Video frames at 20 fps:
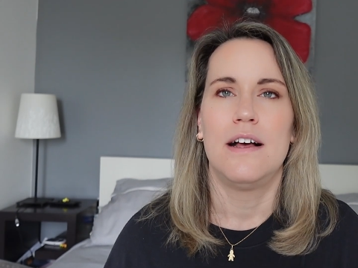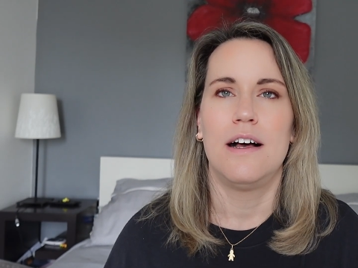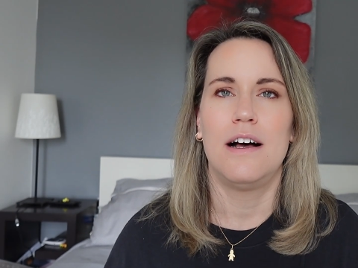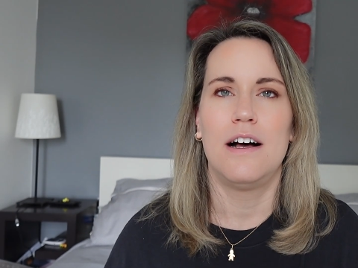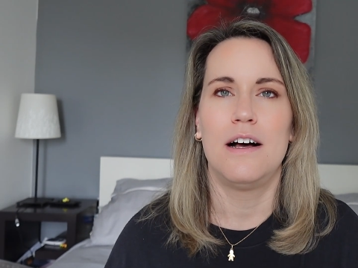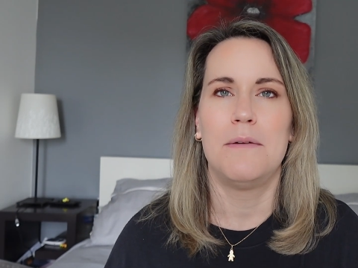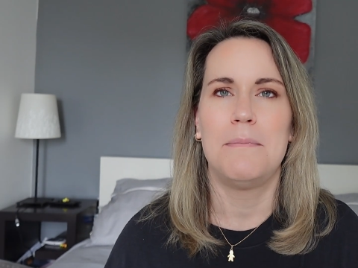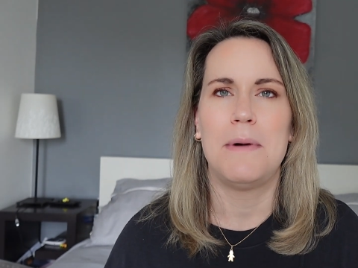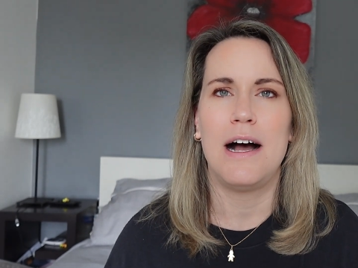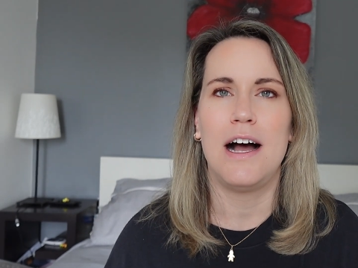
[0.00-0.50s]

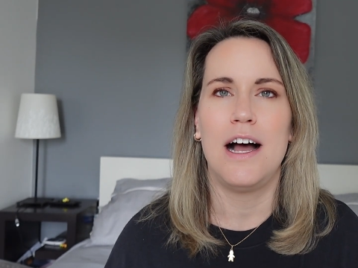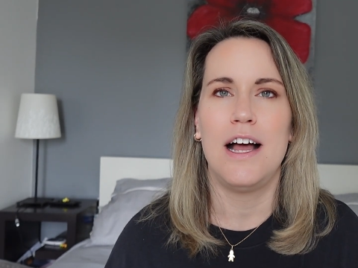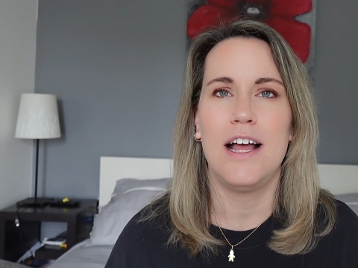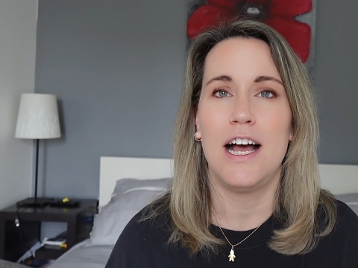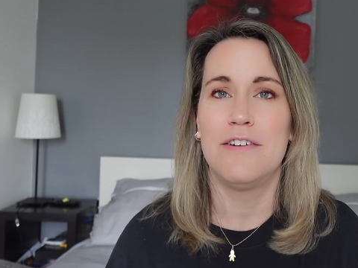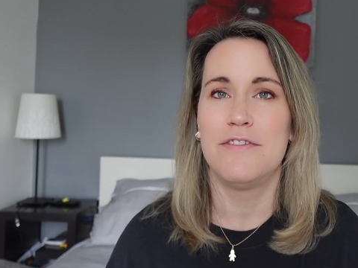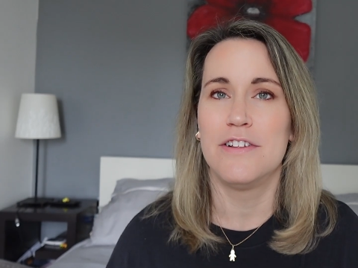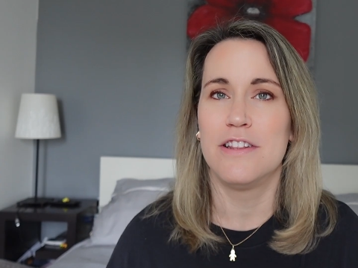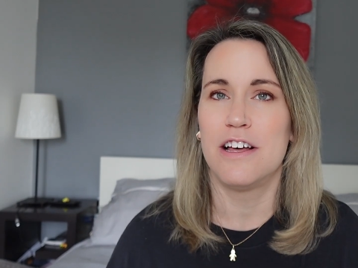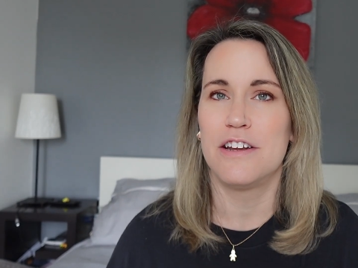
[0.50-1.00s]
I
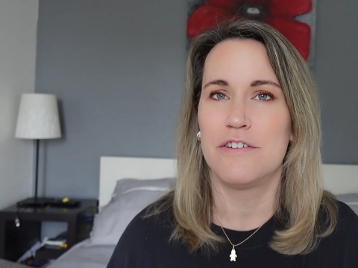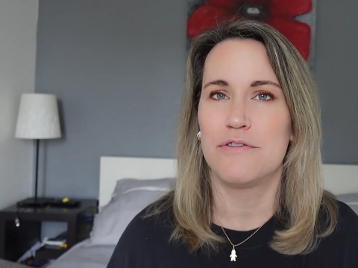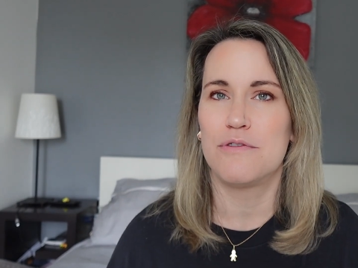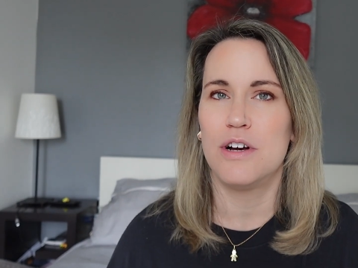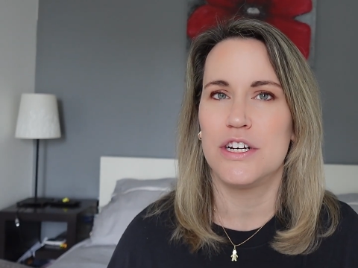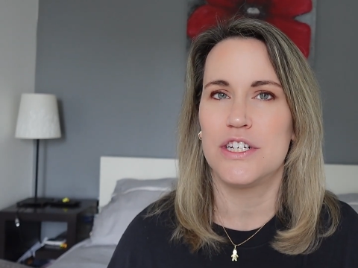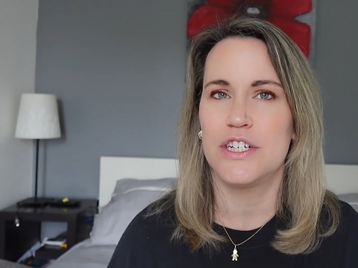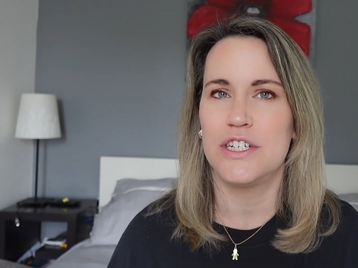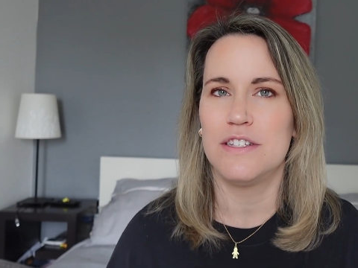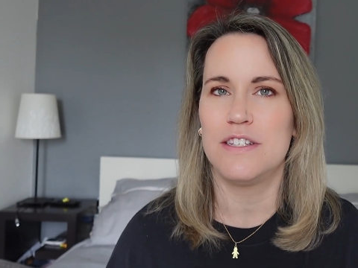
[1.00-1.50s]
have a lot of
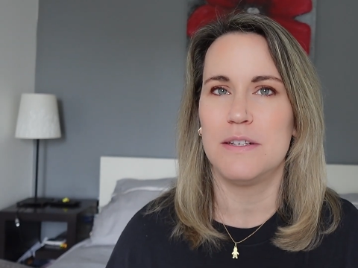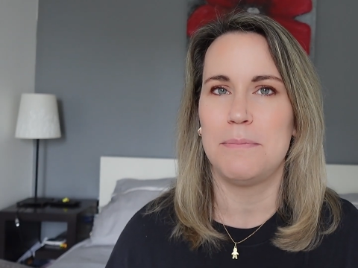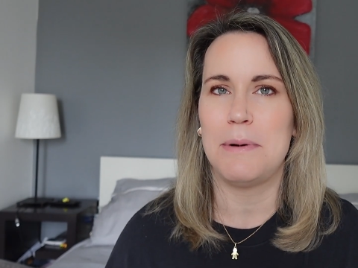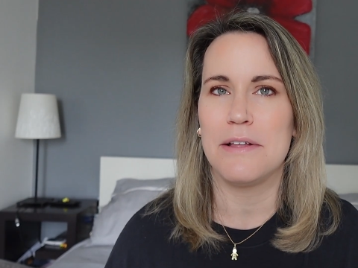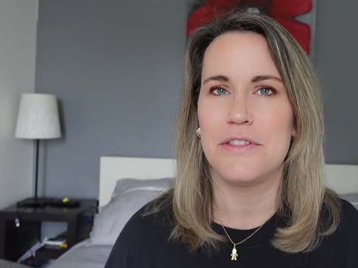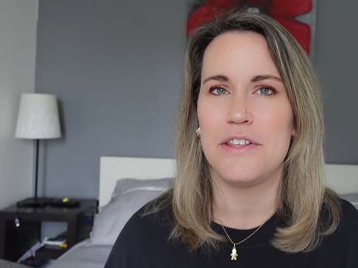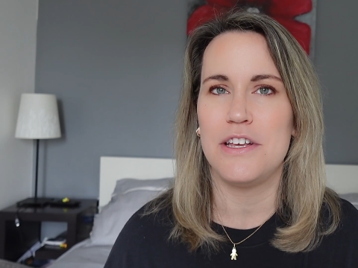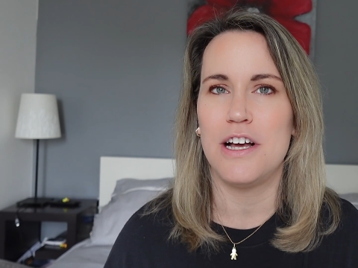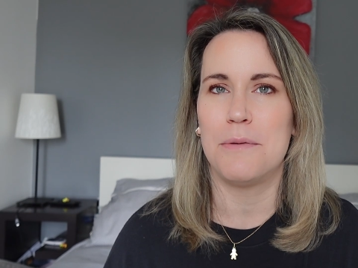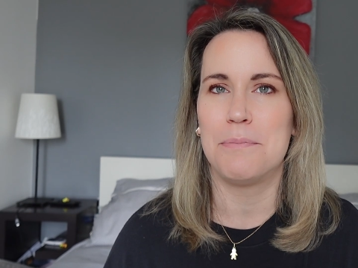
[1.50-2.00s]
questions
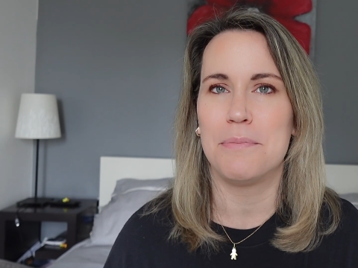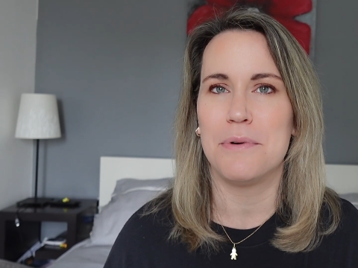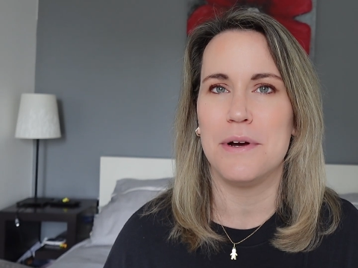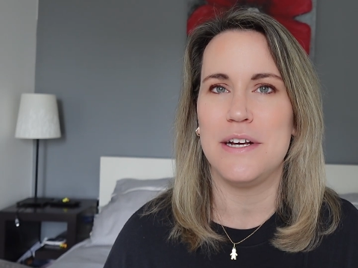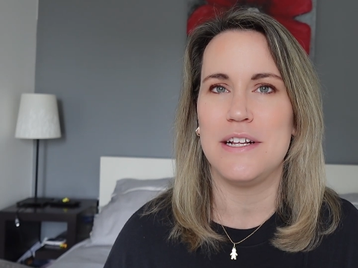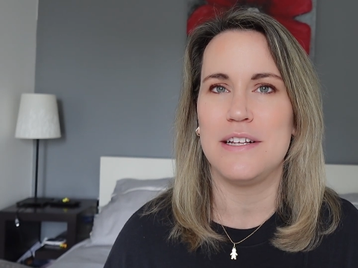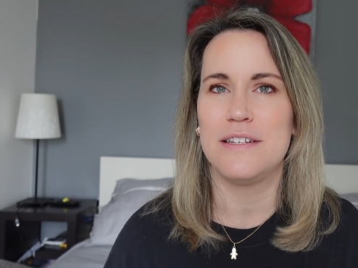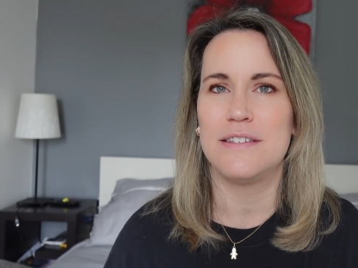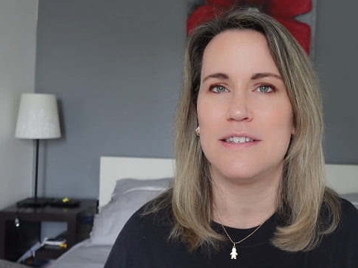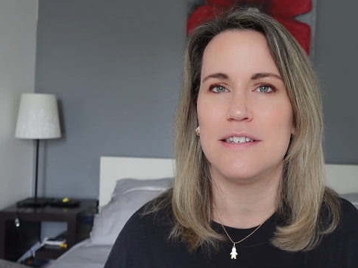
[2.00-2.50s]
about the
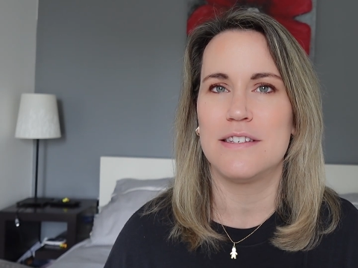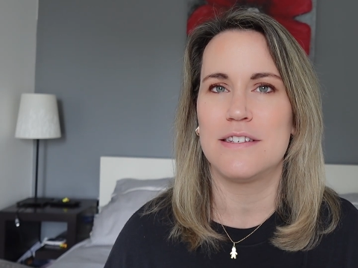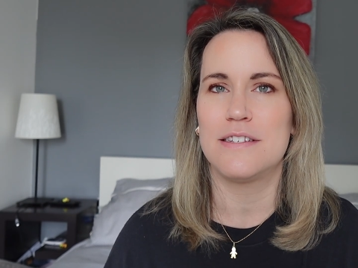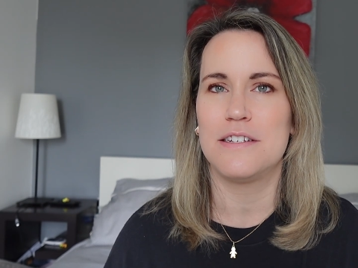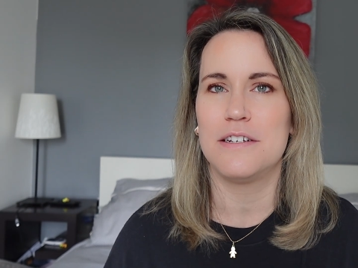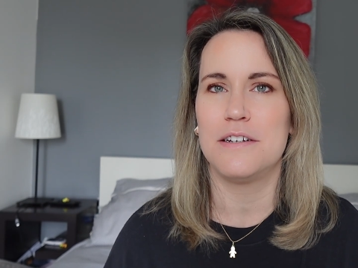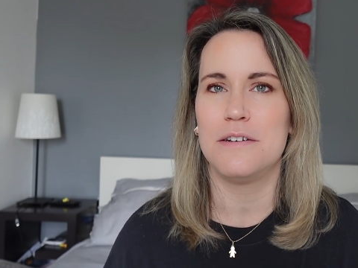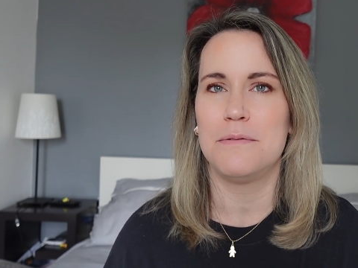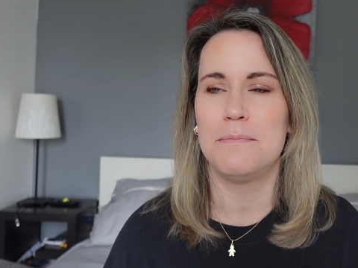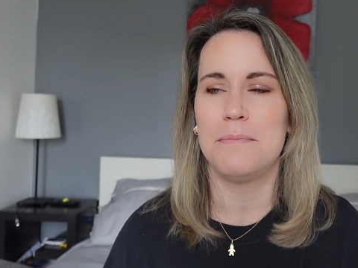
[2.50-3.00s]
operating
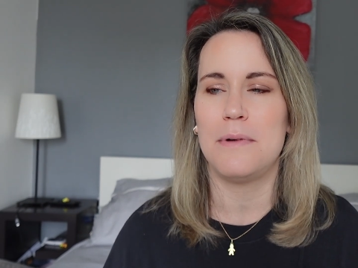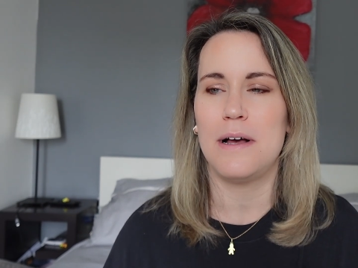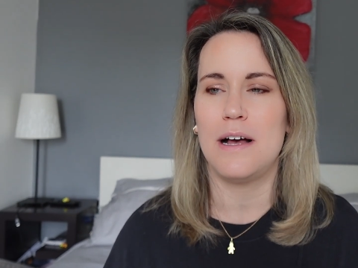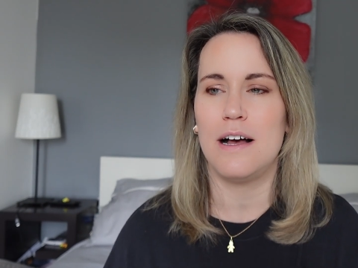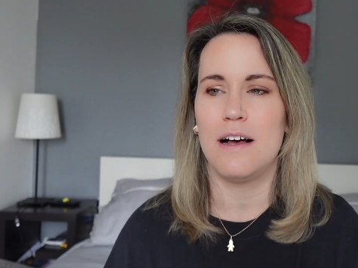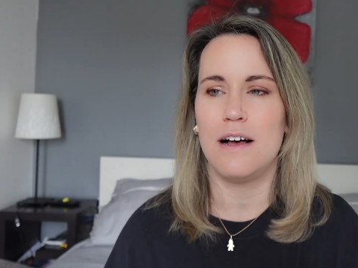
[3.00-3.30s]
system.